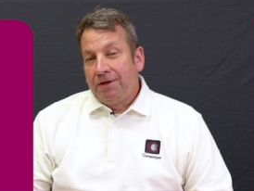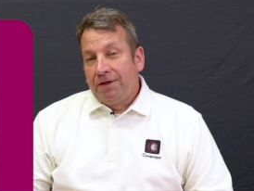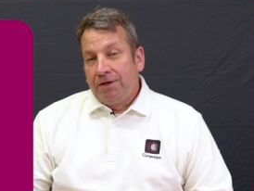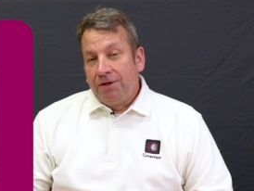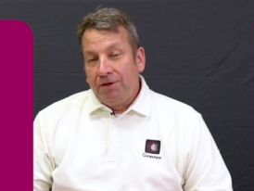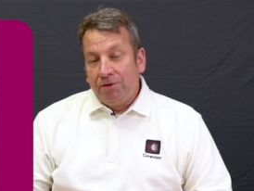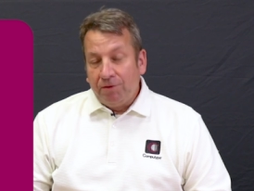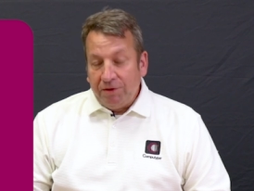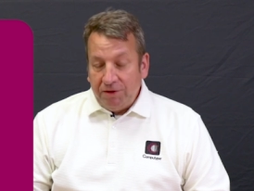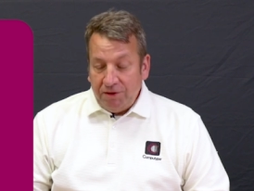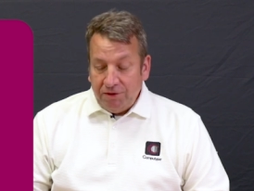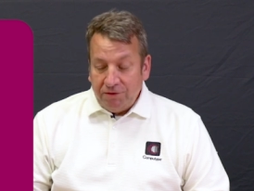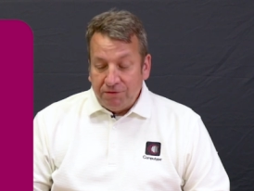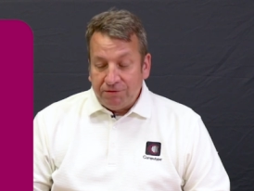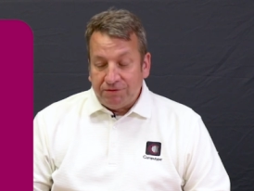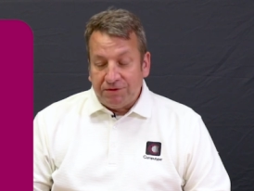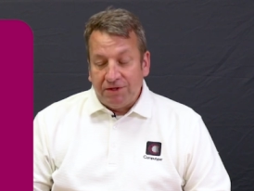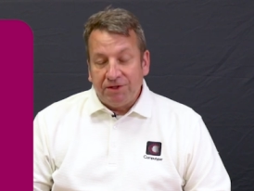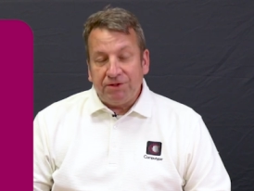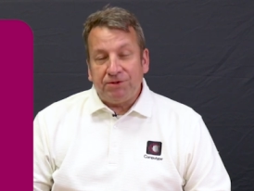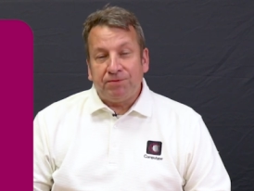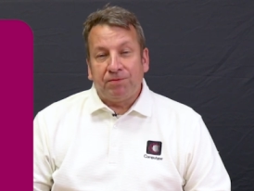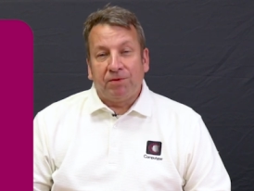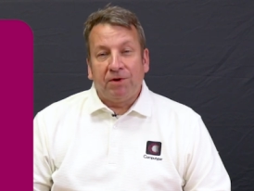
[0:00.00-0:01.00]
You would use
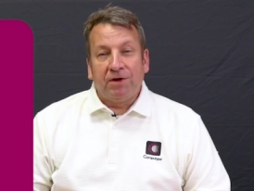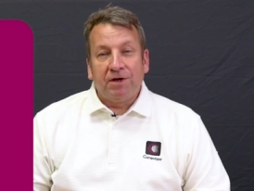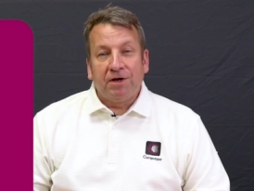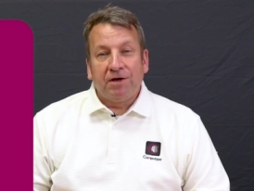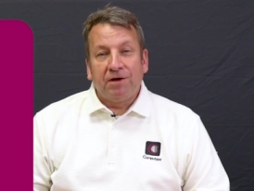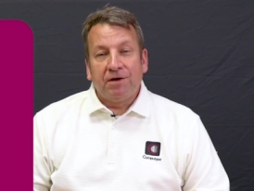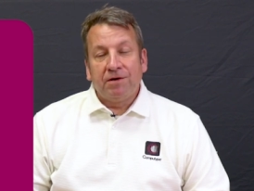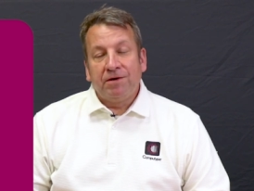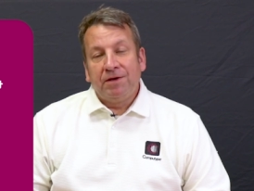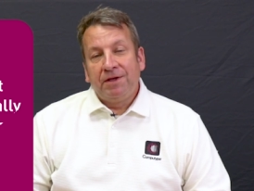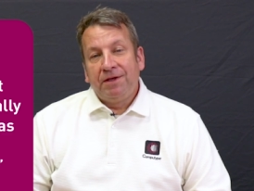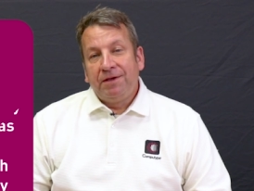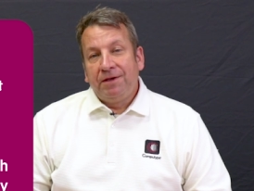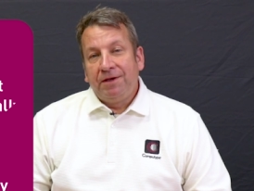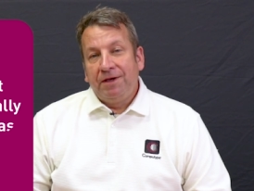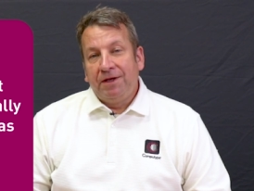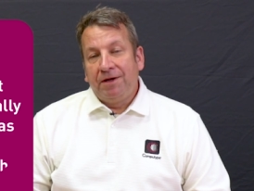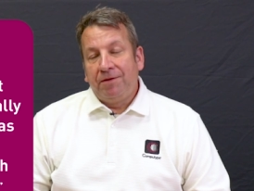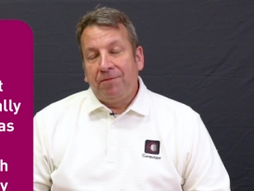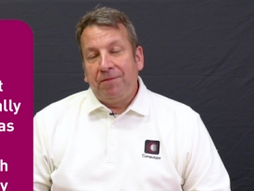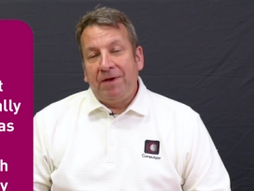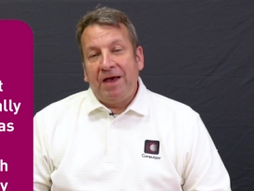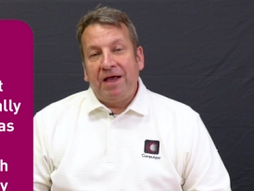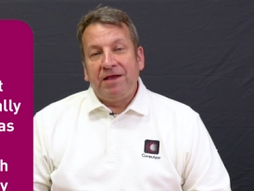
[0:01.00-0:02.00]
this printer
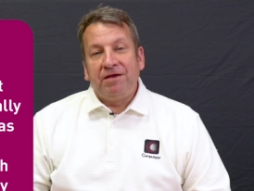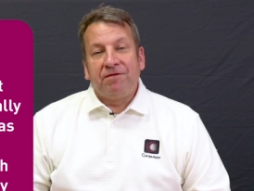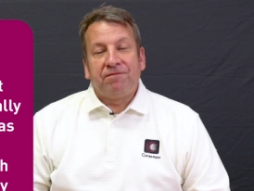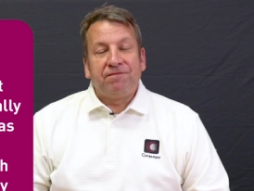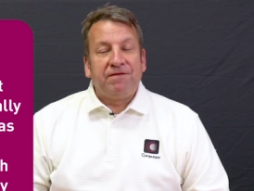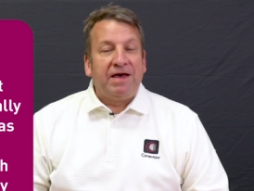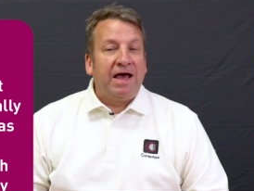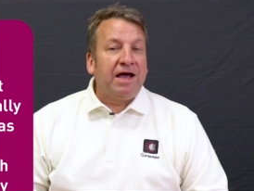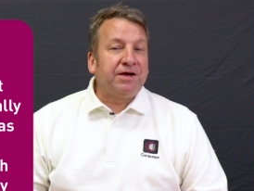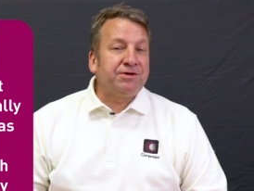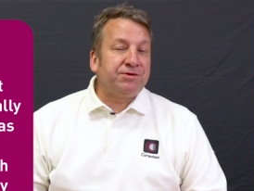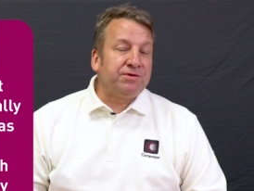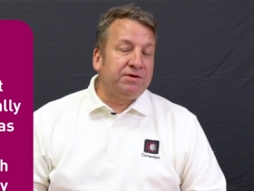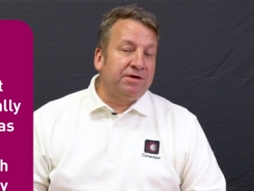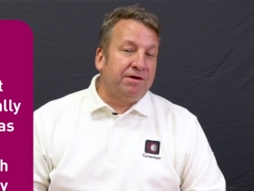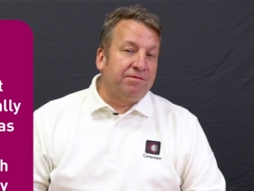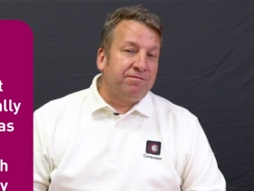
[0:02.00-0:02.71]
in a manufacturing